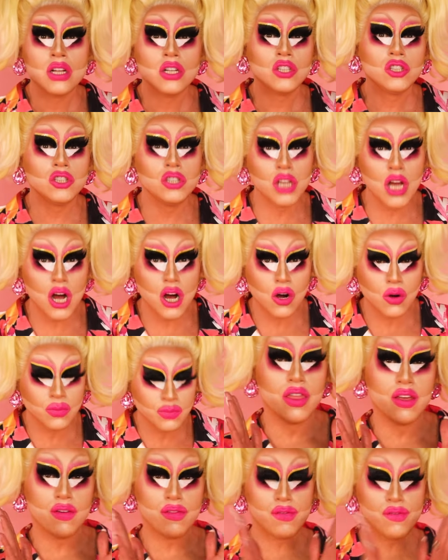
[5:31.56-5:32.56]
So,
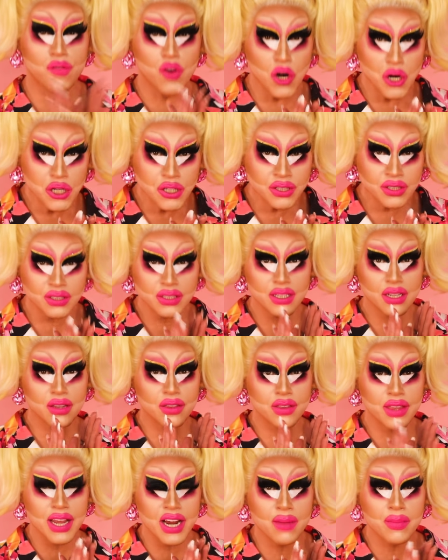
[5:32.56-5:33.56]
the first
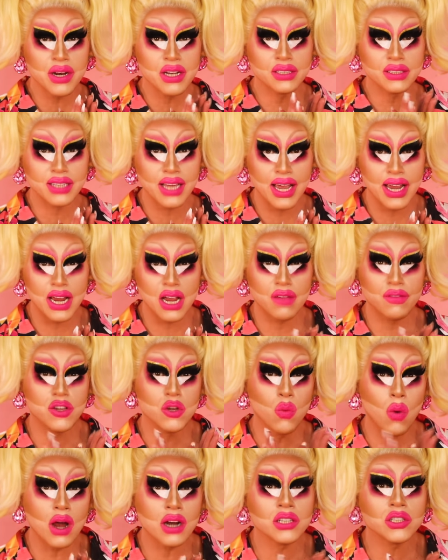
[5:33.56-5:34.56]
thing I'm gonna say, if
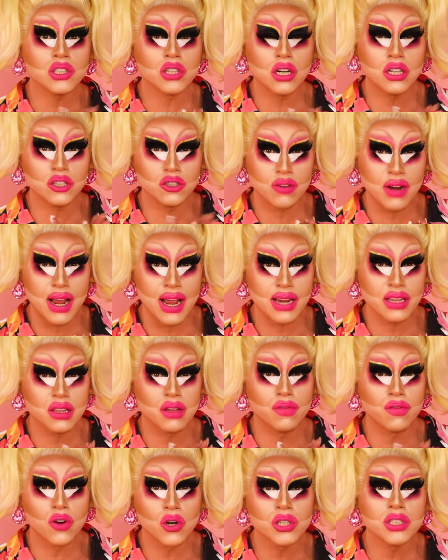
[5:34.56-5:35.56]
you wanna start drag, the
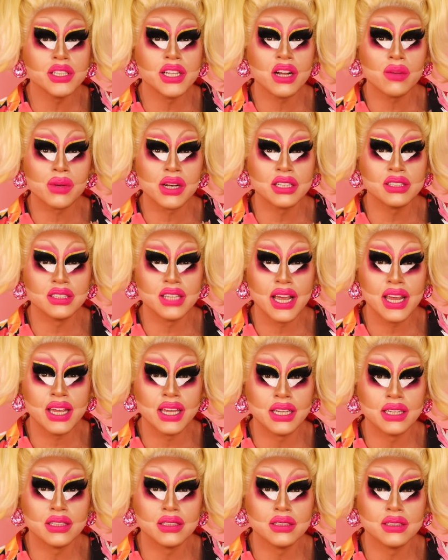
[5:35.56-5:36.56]
first thing I'm gonna say
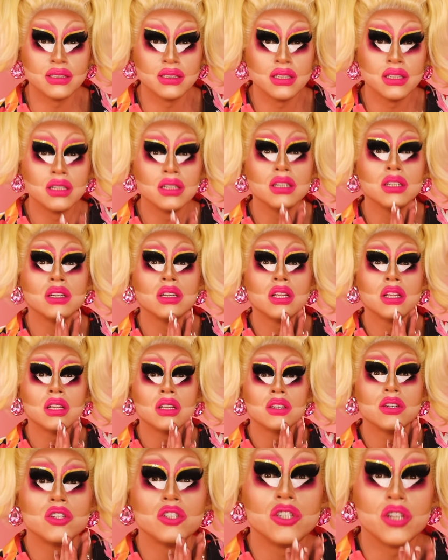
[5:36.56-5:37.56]
is
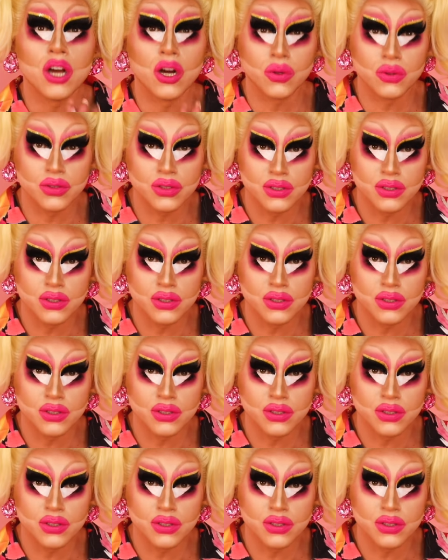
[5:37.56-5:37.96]
don't.